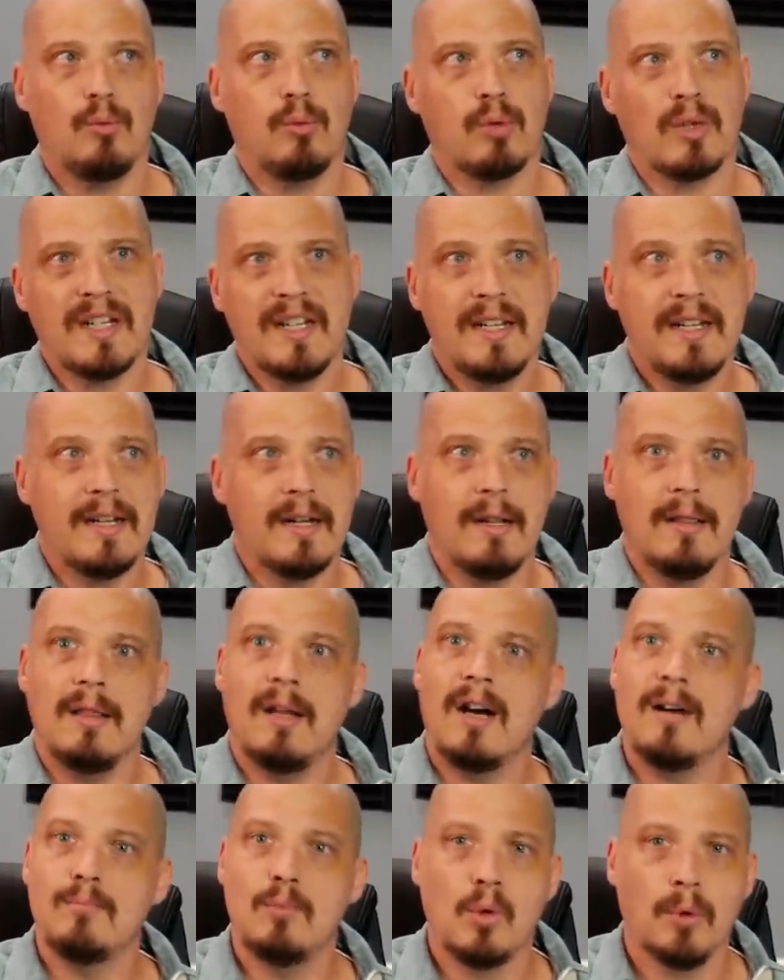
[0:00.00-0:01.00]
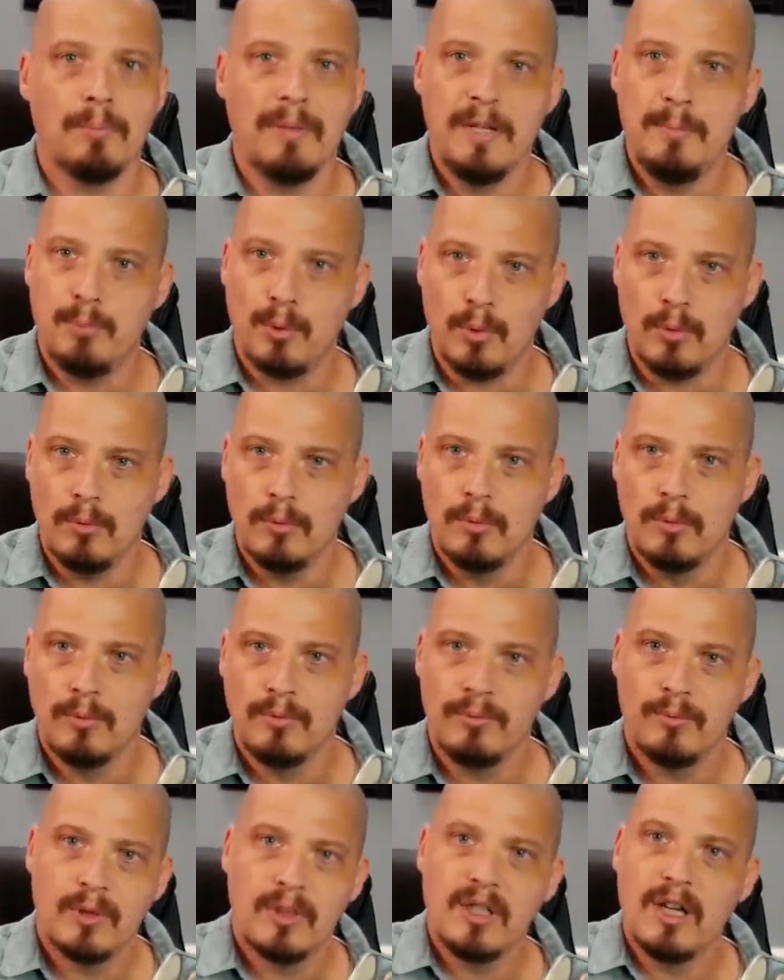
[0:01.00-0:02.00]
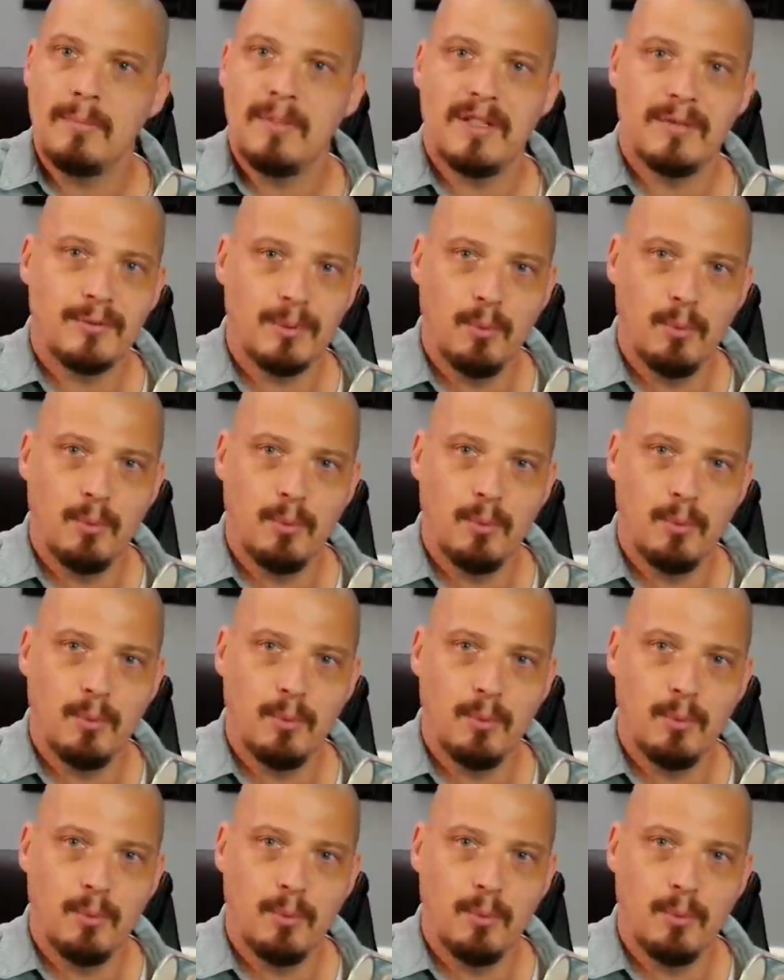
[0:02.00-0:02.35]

we're getting a lot more people coming